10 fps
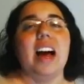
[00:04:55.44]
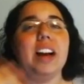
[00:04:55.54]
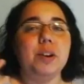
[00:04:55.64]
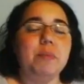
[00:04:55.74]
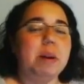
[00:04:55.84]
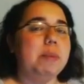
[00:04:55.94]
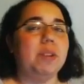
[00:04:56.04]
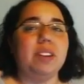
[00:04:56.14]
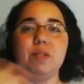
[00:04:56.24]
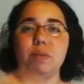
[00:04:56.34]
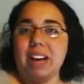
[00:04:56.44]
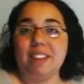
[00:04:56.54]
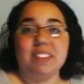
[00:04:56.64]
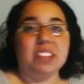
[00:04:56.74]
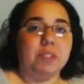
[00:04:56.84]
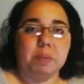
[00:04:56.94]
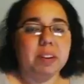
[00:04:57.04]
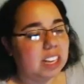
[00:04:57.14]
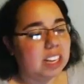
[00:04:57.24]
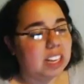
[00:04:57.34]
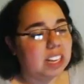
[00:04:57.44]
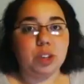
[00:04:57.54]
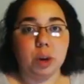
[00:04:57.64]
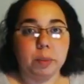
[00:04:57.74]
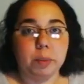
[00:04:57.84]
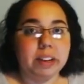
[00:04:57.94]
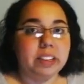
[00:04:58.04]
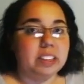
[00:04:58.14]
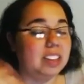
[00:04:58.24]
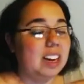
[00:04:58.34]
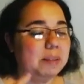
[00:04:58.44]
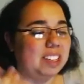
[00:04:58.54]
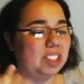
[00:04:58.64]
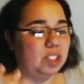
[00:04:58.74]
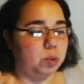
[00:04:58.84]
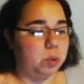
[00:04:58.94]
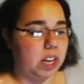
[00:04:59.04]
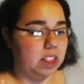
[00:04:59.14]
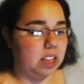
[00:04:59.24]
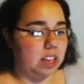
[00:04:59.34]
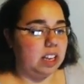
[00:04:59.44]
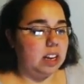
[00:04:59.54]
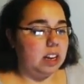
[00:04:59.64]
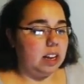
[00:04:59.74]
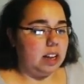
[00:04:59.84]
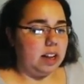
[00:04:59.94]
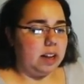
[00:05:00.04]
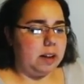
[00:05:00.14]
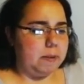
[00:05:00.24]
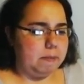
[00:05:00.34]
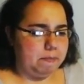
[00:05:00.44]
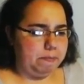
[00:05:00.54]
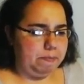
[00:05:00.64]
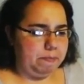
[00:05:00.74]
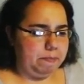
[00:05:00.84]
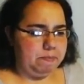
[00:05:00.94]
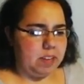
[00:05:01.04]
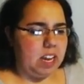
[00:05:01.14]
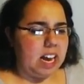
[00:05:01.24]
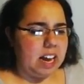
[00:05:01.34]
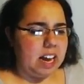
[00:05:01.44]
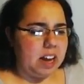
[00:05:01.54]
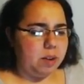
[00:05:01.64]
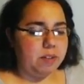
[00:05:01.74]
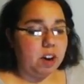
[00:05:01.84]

know maybe one of you might have a different opinion. That's your opinion, but that's just what I think. We've